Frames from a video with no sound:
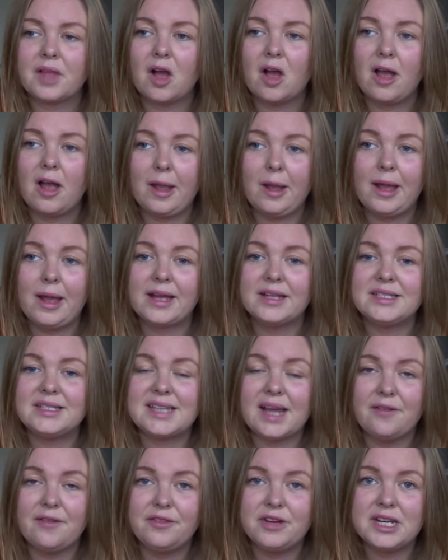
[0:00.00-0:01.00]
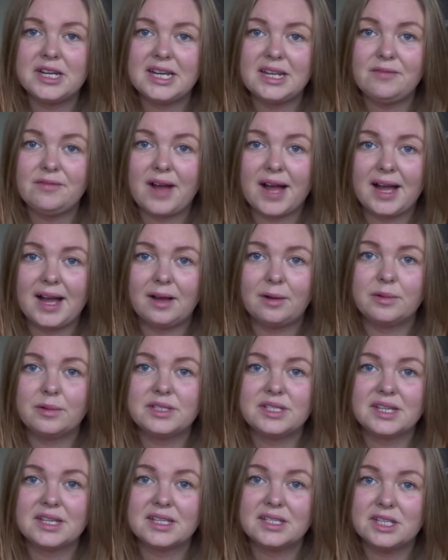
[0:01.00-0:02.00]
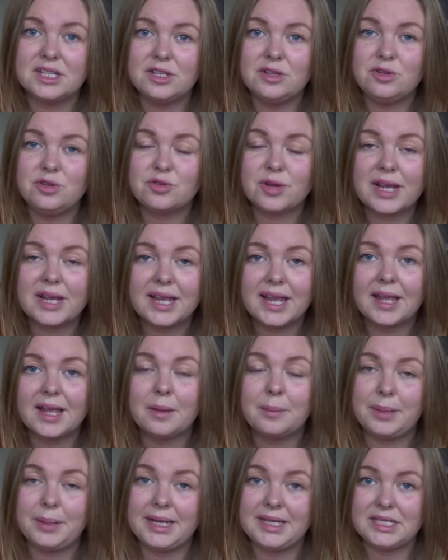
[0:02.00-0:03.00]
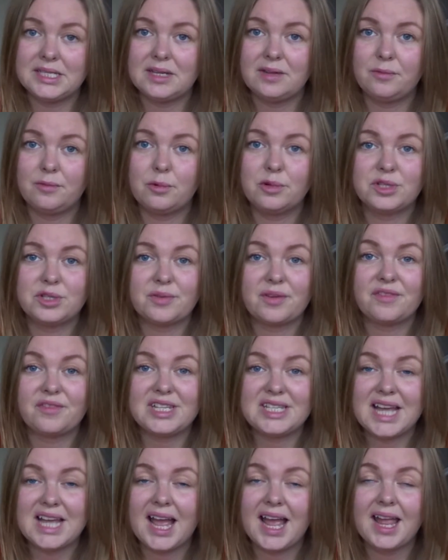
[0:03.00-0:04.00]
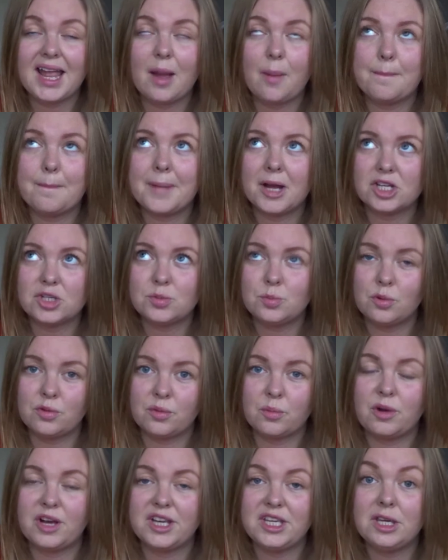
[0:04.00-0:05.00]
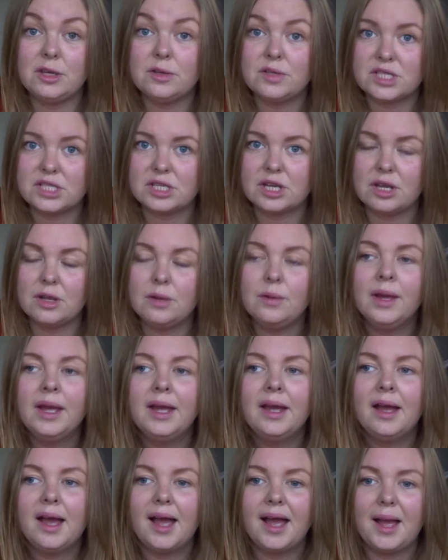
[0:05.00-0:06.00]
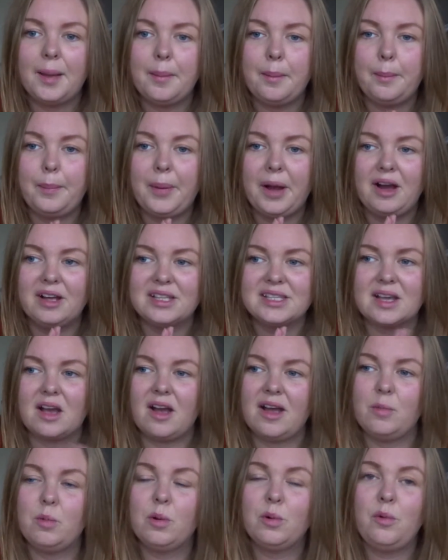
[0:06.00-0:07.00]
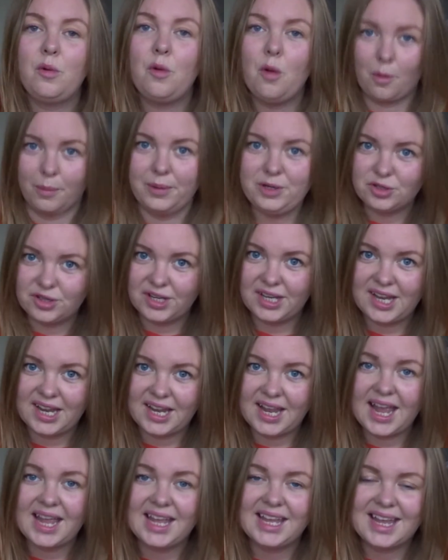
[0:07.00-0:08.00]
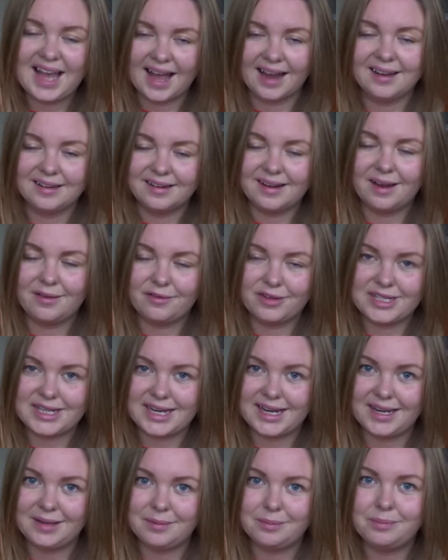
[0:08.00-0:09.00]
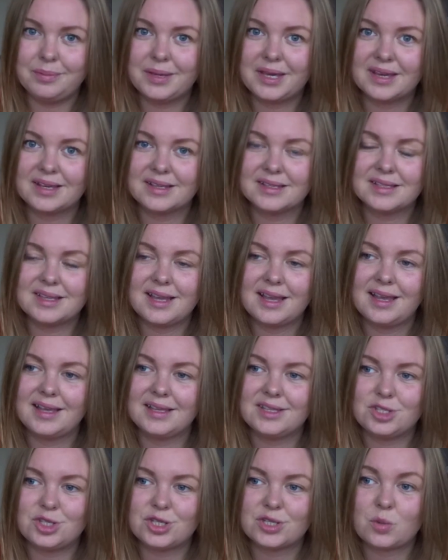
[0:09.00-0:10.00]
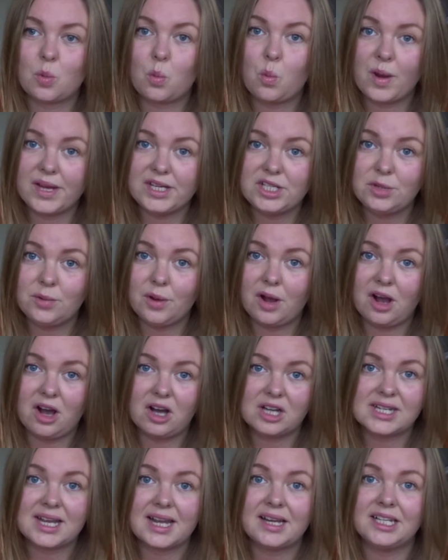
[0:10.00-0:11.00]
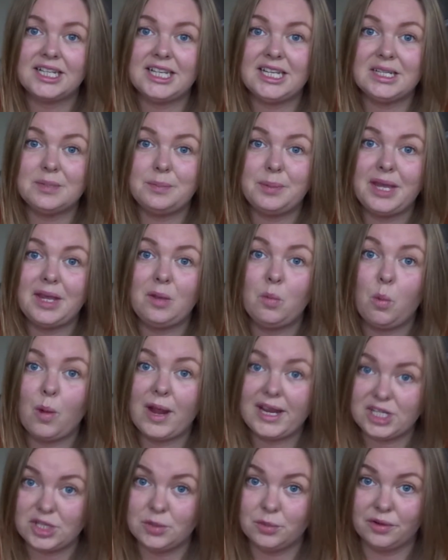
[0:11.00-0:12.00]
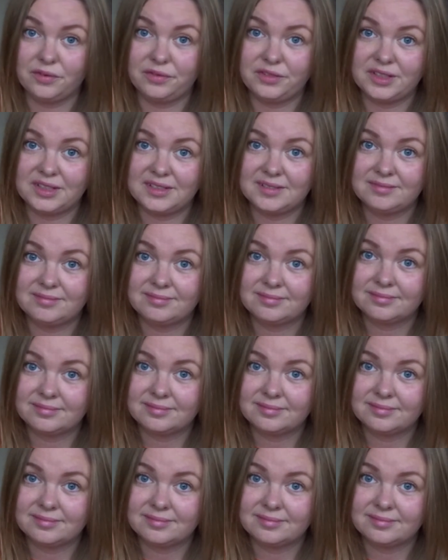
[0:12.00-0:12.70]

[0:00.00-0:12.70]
I definitely vow to continue drinking plenty of water every day, much more than what I used to, but I will not be drinking a gallon every day because it is just way too hard and I need to pee way too often.